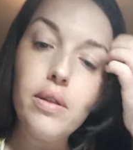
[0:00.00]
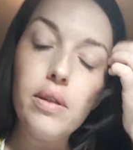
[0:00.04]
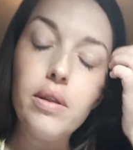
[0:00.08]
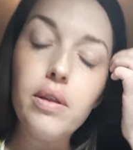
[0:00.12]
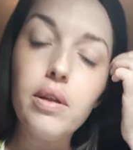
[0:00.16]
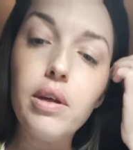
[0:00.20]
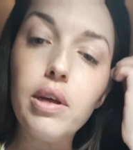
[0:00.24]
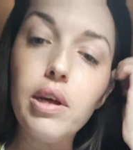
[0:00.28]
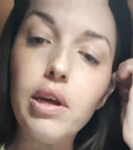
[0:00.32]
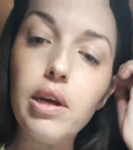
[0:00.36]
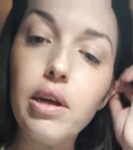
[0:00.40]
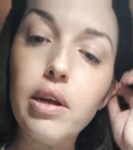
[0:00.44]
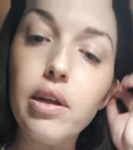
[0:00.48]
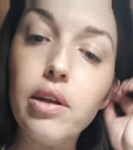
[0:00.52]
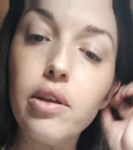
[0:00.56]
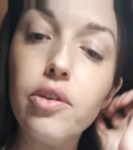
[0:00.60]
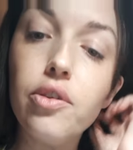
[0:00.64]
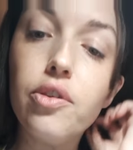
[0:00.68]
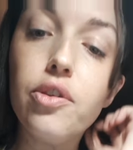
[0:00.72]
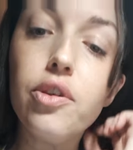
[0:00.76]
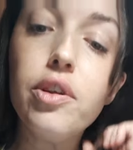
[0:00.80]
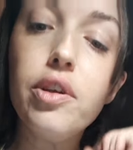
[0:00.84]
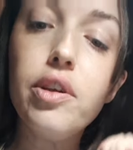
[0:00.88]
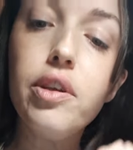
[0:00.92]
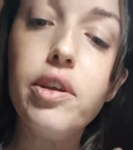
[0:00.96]
And
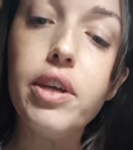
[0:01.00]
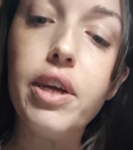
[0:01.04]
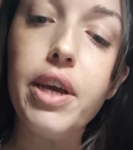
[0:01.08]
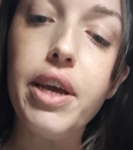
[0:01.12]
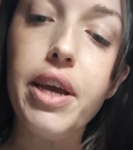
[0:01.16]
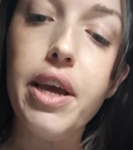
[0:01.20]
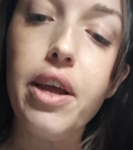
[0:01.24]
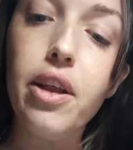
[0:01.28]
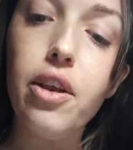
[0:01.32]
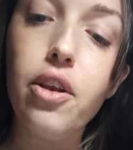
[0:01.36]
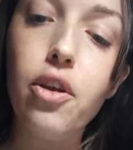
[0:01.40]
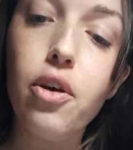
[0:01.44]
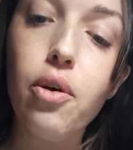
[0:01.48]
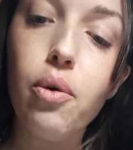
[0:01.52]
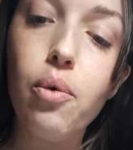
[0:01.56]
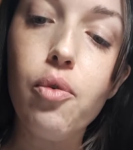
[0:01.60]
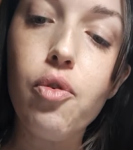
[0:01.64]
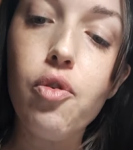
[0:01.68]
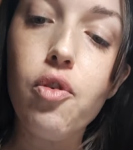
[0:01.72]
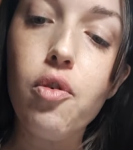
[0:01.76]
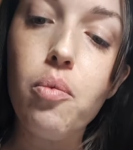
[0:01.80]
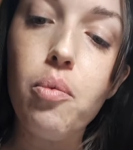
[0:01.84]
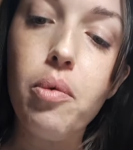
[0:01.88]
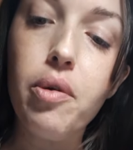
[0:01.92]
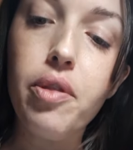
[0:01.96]
taking notes
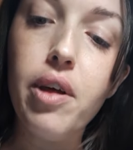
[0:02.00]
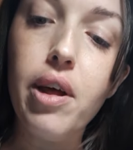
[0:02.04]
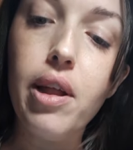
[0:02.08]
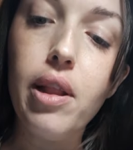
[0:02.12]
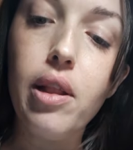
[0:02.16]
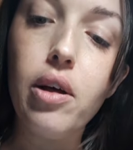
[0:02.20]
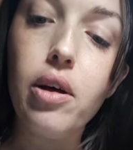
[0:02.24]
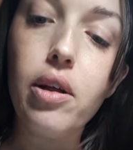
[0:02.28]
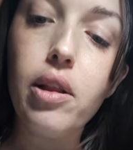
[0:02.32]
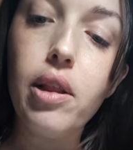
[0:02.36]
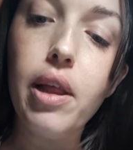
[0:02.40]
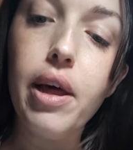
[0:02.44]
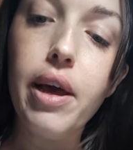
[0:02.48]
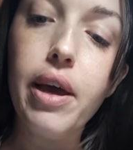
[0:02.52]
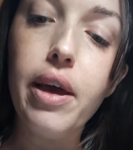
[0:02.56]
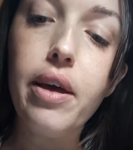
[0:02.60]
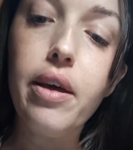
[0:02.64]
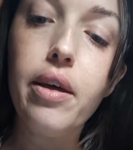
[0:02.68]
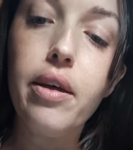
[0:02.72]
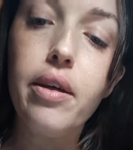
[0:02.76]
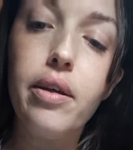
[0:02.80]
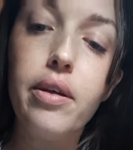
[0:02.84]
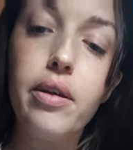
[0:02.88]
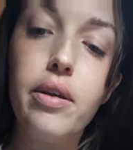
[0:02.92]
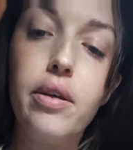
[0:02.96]
on what they look like.
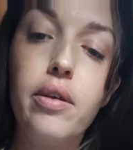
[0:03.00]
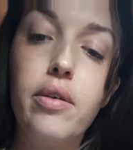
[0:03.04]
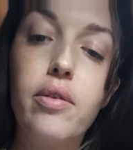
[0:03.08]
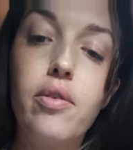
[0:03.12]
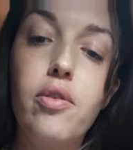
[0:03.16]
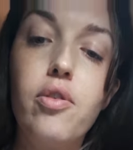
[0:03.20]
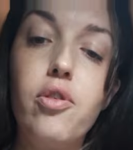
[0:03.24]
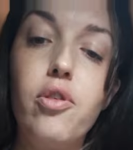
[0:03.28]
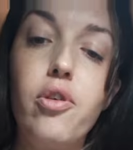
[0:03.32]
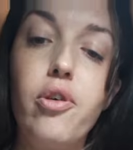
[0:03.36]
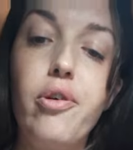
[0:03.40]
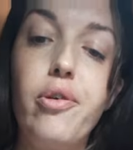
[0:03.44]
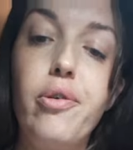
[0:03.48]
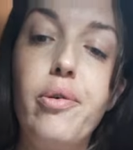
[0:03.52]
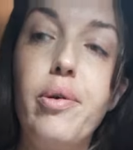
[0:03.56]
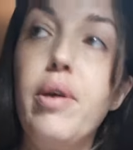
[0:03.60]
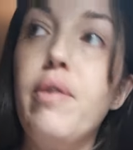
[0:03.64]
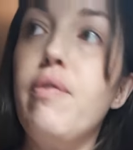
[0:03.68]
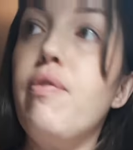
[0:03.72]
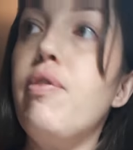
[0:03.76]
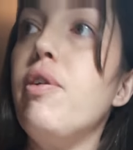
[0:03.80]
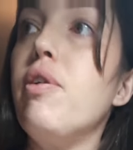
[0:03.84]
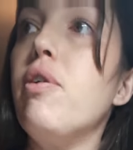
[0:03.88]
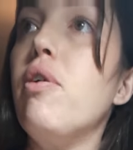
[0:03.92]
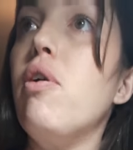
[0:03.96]
So if
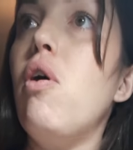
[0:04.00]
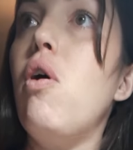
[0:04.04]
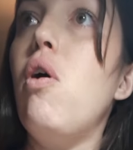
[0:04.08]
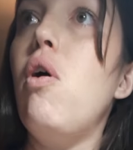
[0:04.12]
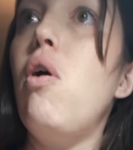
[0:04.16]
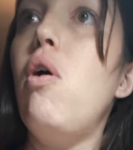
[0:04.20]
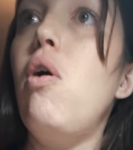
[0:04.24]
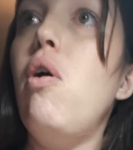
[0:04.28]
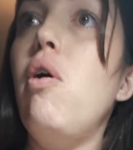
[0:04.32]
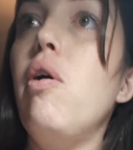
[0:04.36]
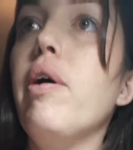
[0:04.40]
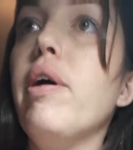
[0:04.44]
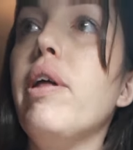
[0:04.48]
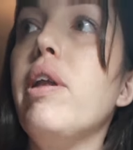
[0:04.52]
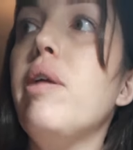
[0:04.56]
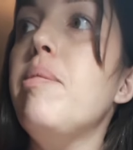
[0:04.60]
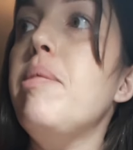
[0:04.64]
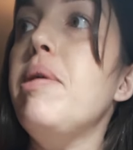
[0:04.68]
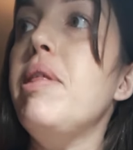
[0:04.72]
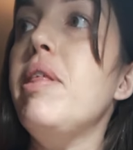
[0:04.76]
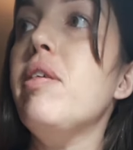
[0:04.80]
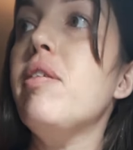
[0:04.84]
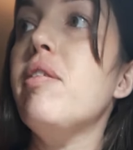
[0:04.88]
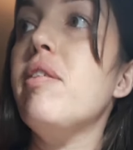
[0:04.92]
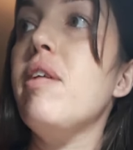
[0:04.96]
they're all going to be the
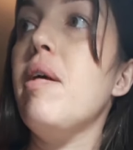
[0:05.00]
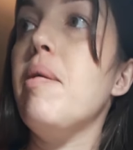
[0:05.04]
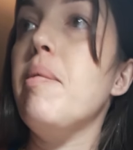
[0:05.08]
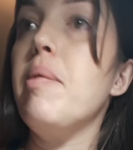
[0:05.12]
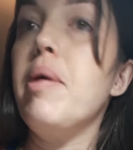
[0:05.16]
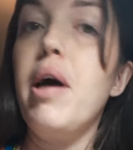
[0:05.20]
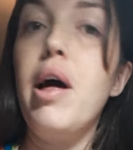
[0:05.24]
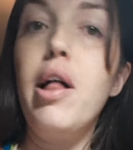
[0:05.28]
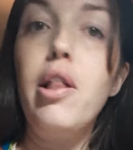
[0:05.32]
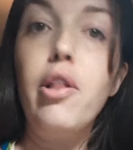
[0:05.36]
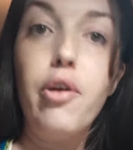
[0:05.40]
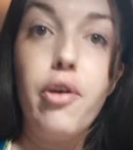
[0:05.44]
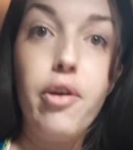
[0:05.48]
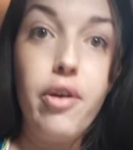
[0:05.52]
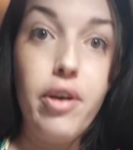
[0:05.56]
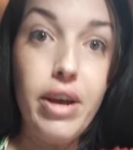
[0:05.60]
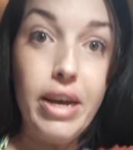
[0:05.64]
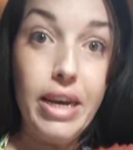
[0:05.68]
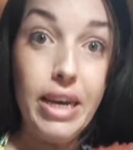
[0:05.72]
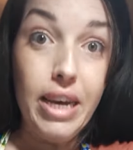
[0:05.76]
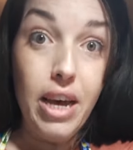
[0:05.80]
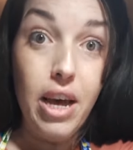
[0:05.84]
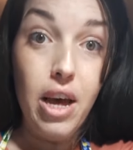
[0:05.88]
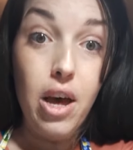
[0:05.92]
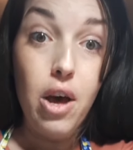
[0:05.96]
same color,
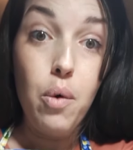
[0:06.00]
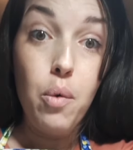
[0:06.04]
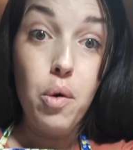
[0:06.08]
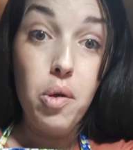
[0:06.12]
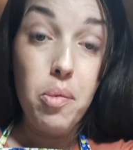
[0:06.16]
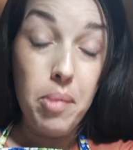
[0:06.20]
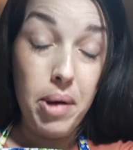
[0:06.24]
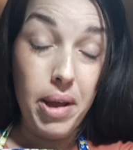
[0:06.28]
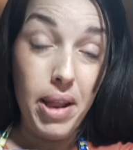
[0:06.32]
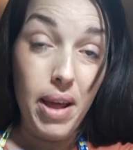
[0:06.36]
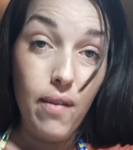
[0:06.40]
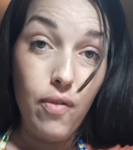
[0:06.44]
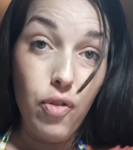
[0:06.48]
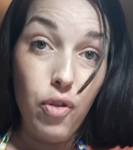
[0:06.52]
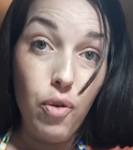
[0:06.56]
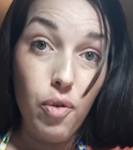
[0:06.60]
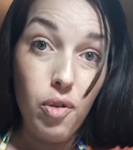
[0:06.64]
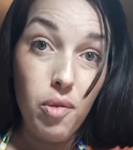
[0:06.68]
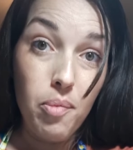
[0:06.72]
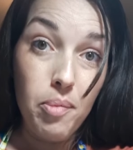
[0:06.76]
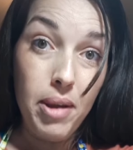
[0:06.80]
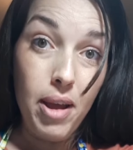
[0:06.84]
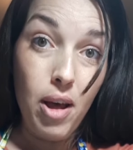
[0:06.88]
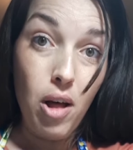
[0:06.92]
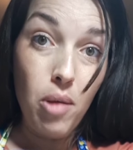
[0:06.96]
we might have to do some
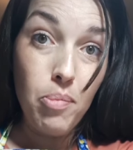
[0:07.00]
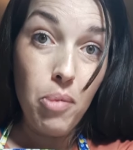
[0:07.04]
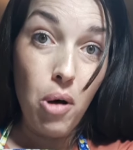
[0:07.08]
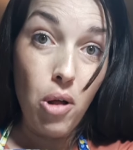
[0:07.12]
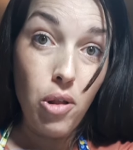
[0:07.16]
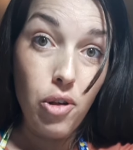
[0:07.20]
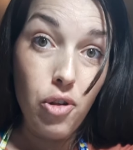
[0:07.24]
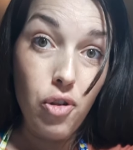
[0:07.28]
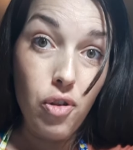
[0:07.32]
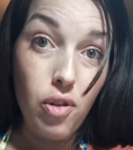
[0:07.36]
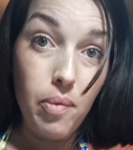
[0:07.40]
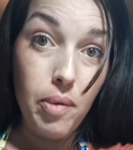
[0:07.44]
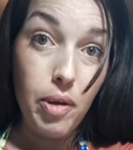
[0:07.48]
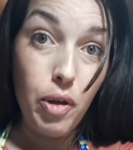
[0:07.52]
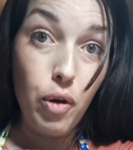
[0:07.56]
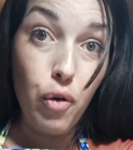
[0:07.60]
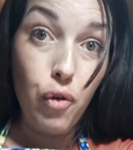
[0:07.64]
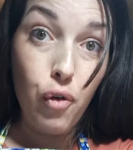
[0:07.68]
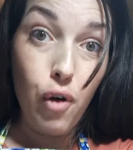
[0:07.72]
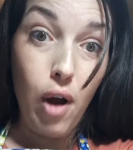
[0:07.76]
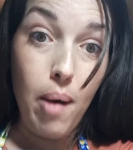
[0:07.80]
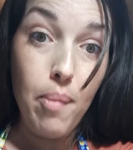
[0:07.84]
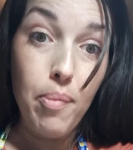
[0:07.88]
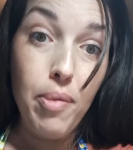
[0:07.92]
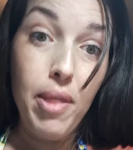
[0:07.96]
nail polish. So let me go
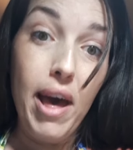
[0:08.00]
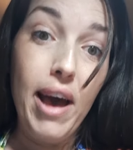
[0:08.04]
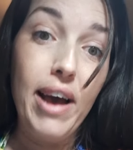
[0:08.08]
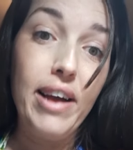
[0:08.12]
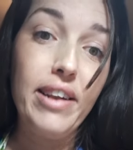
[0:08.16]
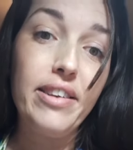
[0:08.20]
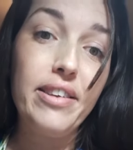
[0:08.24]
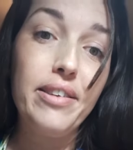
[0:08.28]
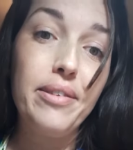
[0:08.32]
grab that.